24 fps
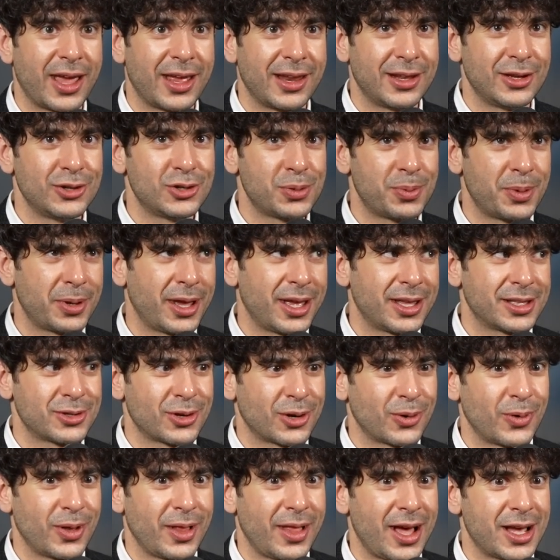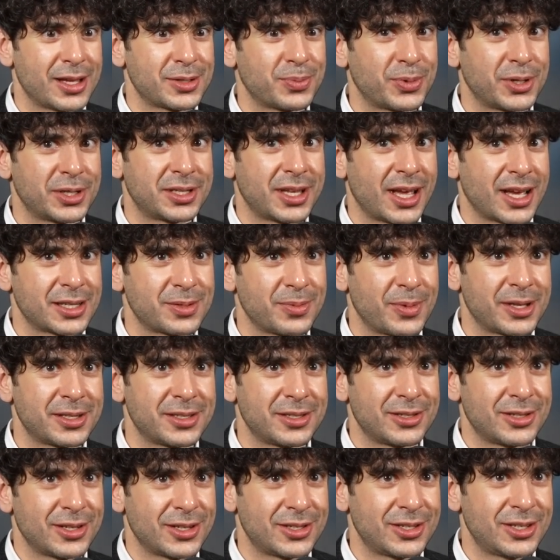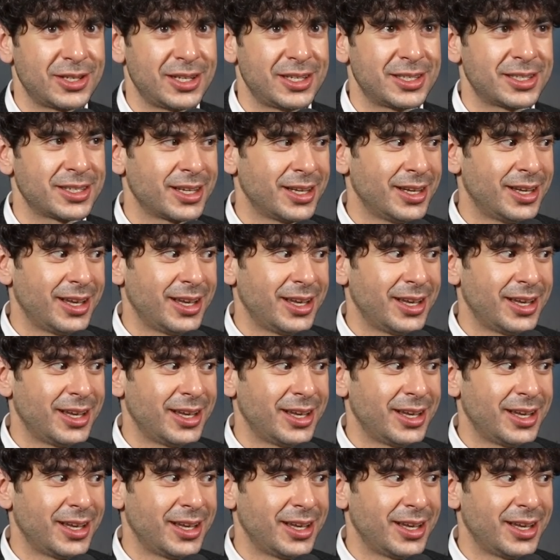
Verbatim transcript: Andy, you should be answering Will Ospreay's text messages. Jeez.